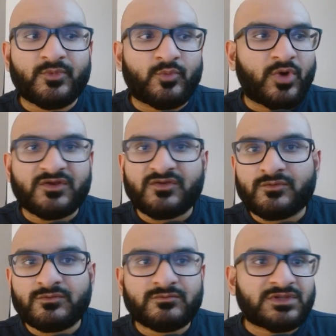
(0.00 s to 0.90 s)
want
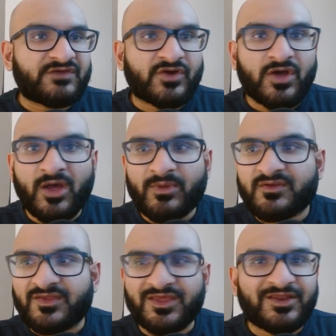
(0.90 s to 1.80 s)
to, leave a
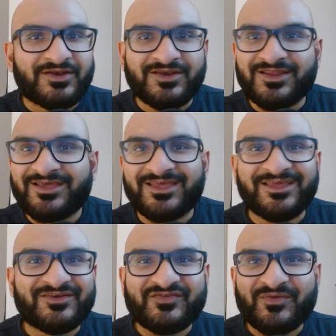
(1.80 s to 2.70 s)
comment
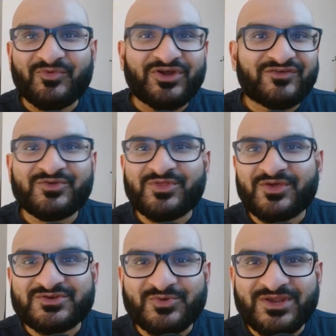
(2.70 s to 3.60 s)
in February of
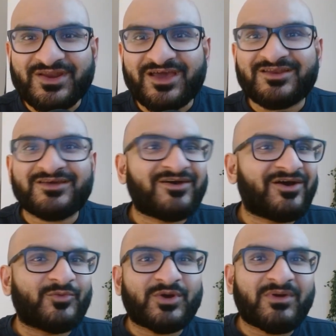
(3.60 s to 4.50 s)
2029
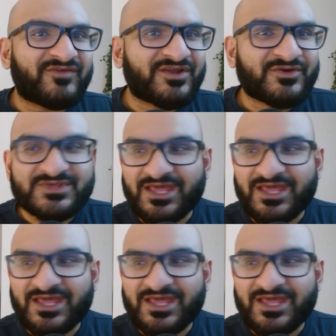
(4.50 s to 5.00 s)
on one of my videos,